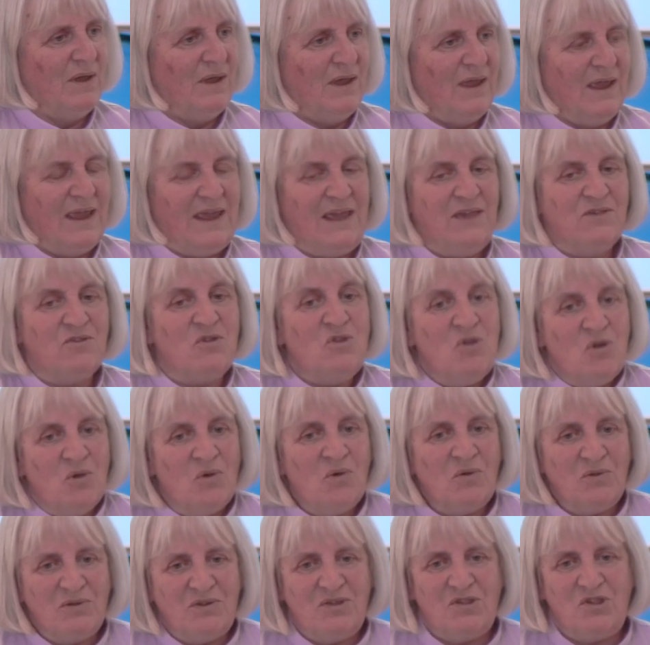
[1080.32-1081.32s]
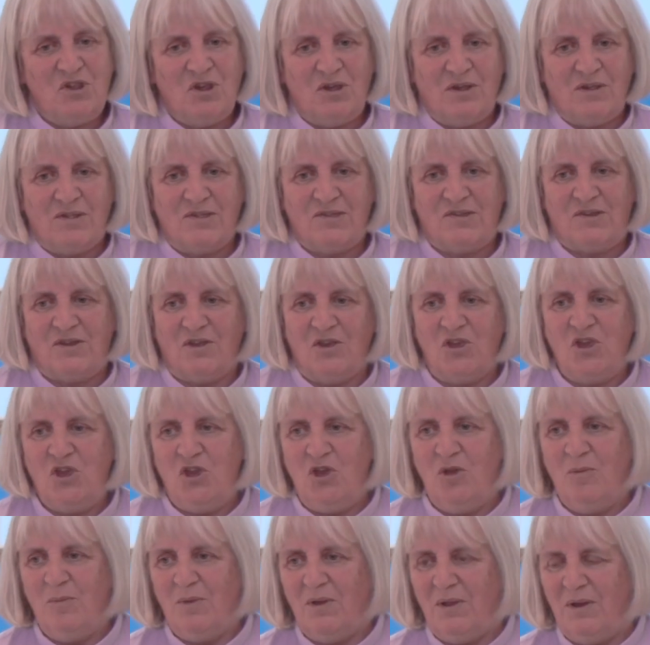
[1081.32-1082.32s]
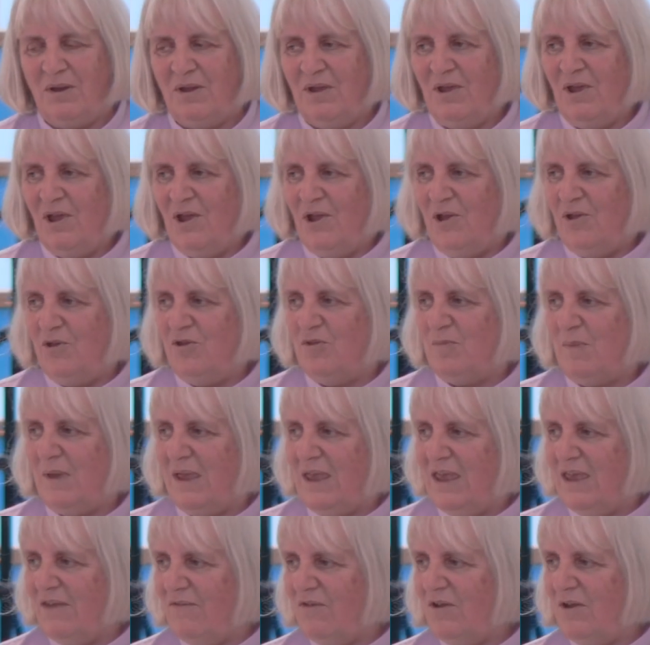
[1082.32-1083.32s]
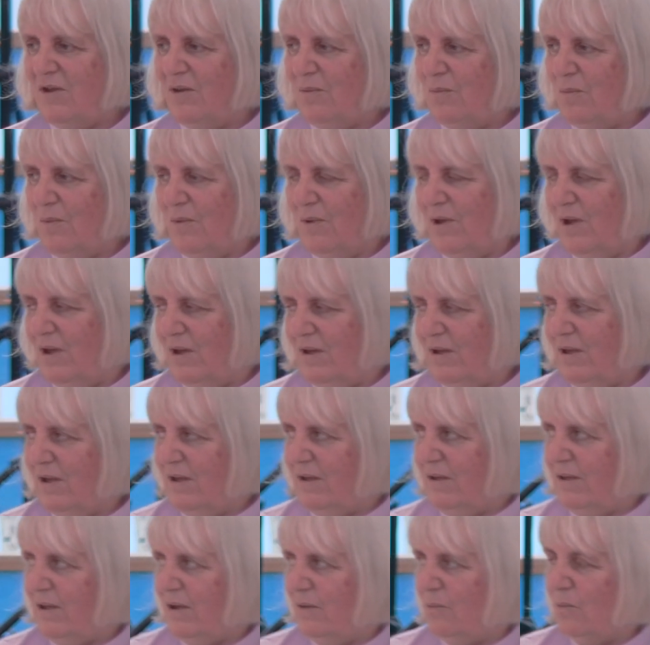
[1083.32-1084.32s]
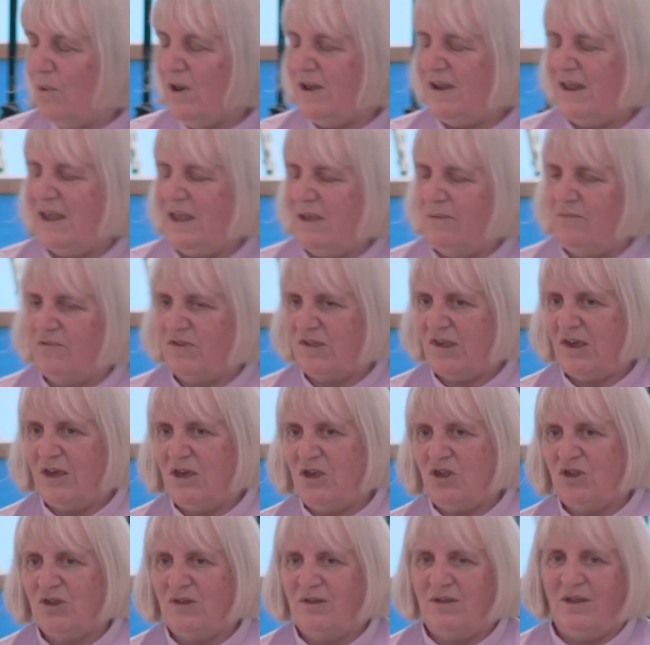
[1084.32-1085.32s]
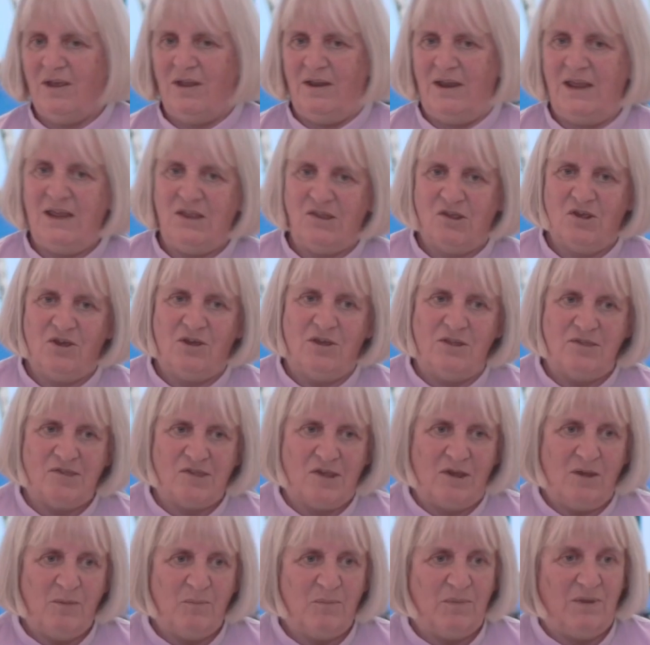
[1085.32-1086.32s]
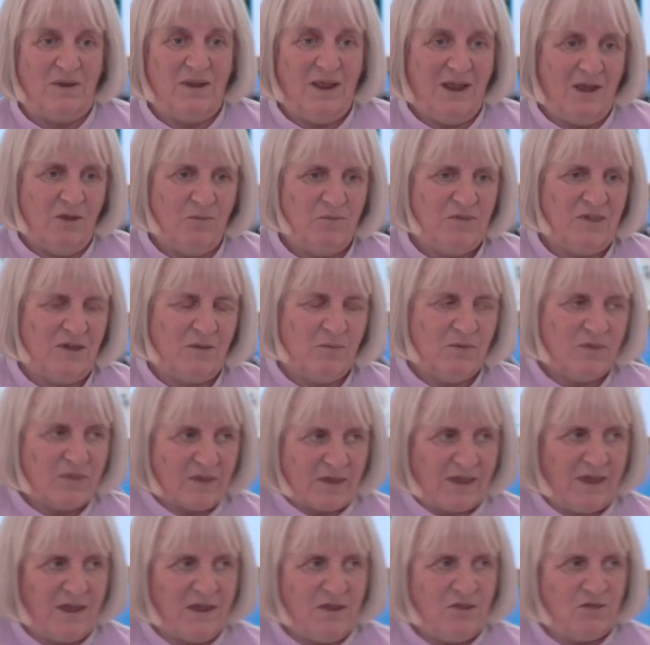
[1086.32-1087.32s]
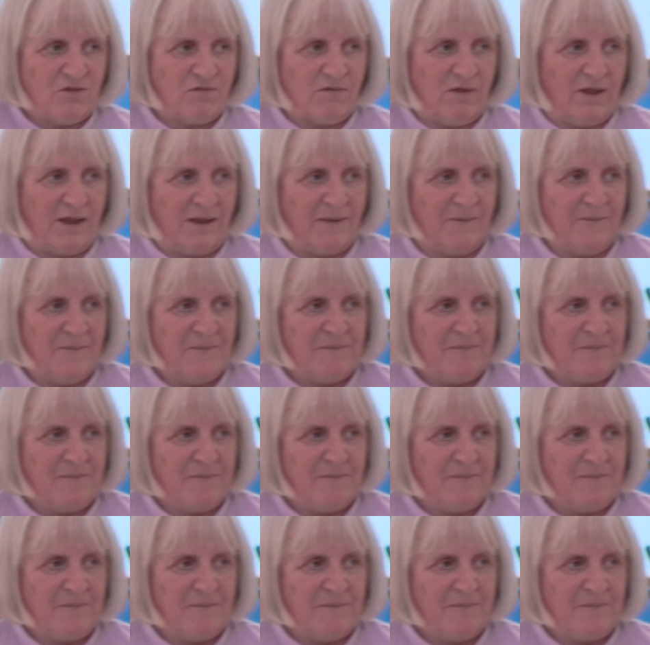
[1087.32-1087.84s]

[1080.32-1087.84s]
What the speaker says: He's not just a human who's been given a wedding invitation and he turns up and helps out with the catering.